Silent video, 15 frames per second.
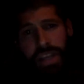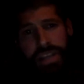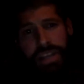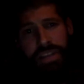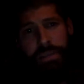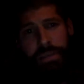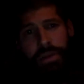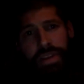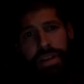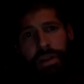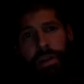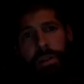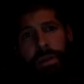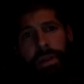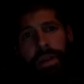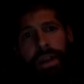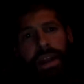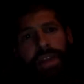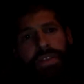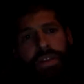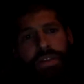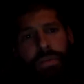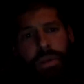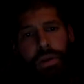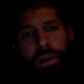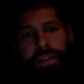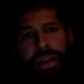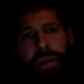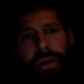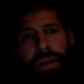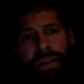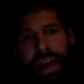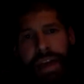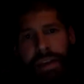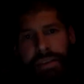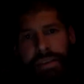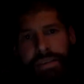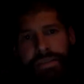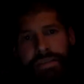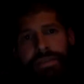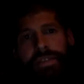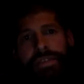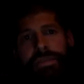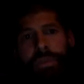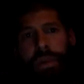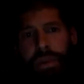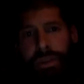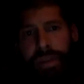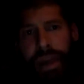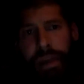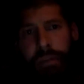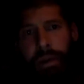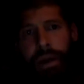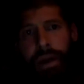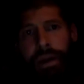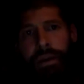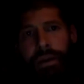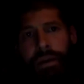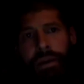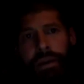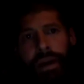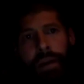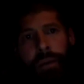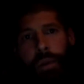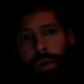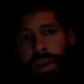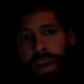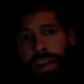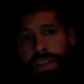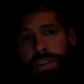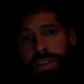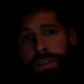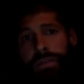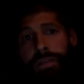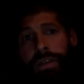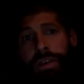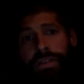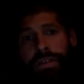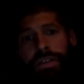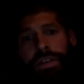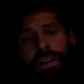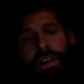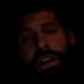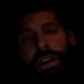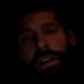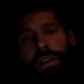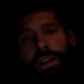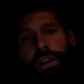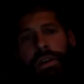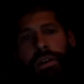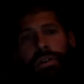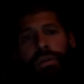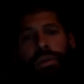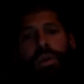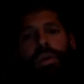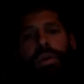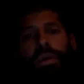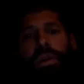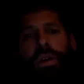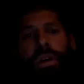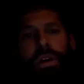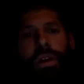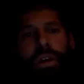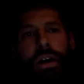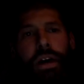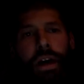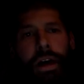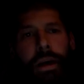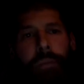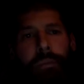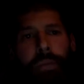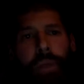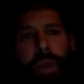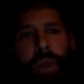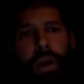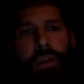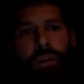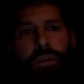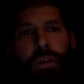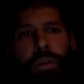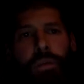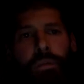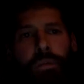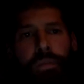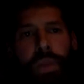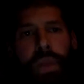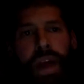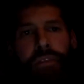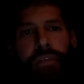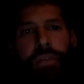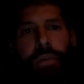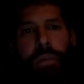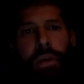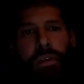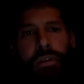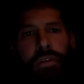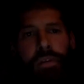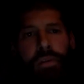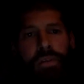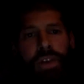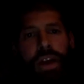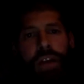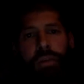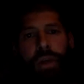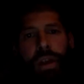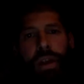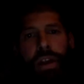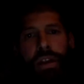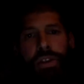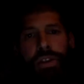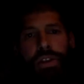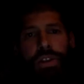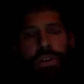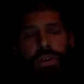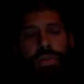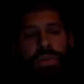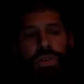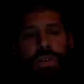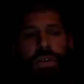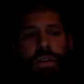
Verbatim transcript: grouping, and then it's also broken down by down and distance, and it's broken down by um, locations on the field. So you could literally go through um, our film platform and our film software and choose